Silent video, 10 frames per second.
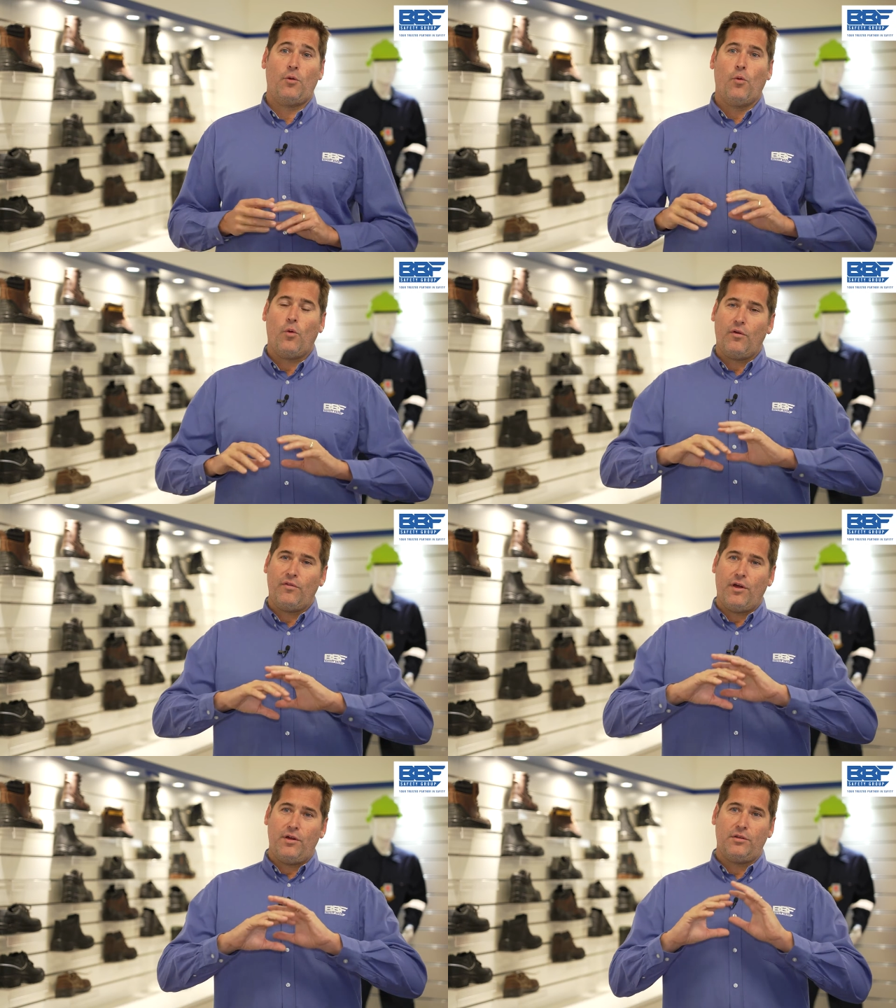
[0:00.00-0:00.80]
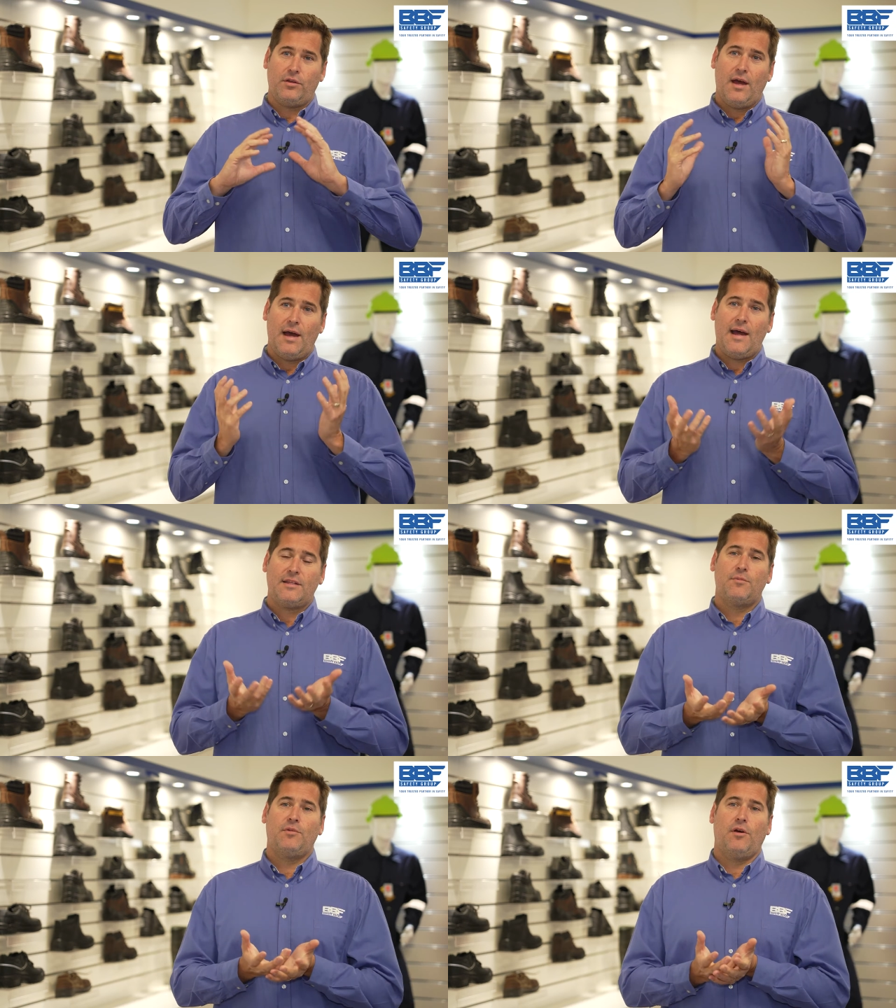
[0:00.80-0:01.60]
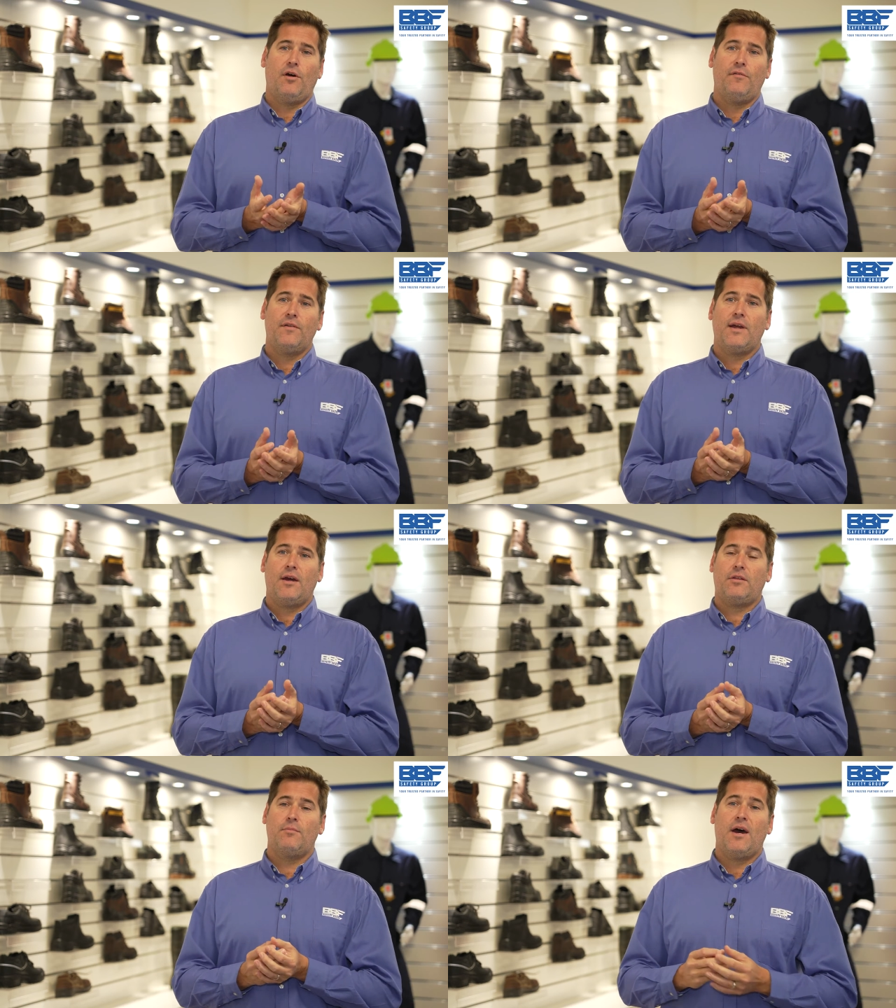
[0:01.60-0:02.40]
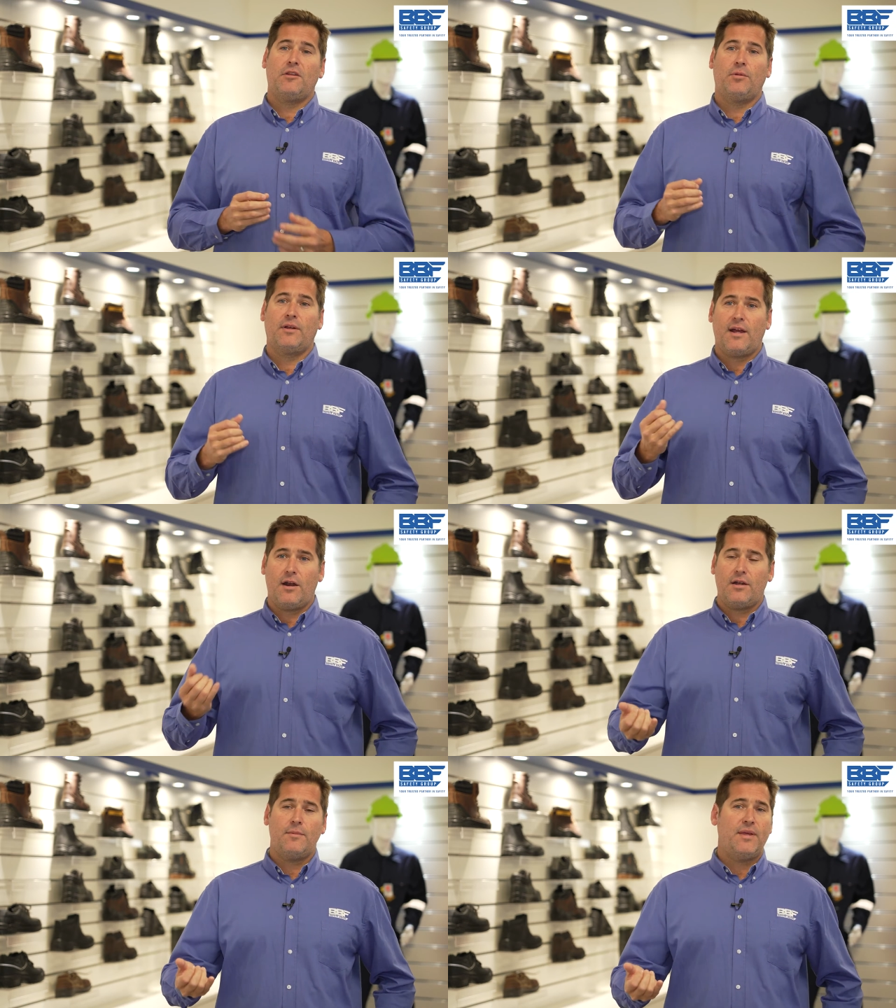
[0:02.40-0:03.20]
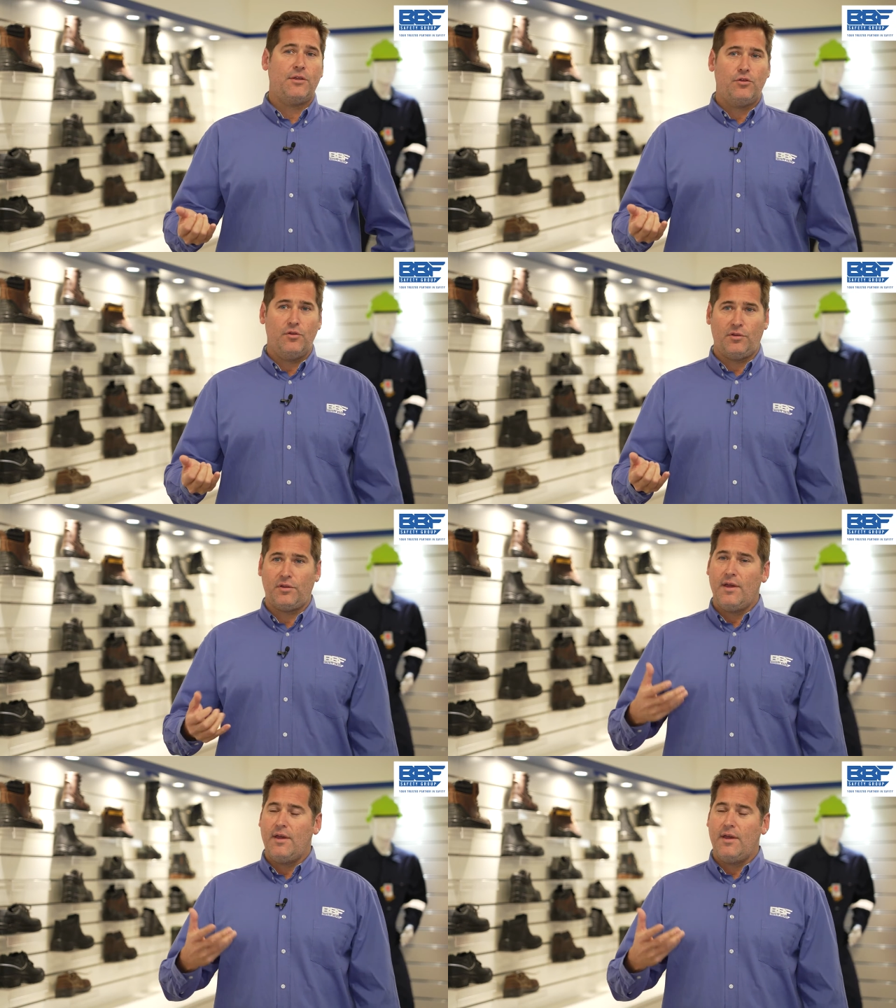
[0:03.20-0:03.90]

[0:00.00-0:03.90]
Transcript: And all of those items are often customizable and currently being used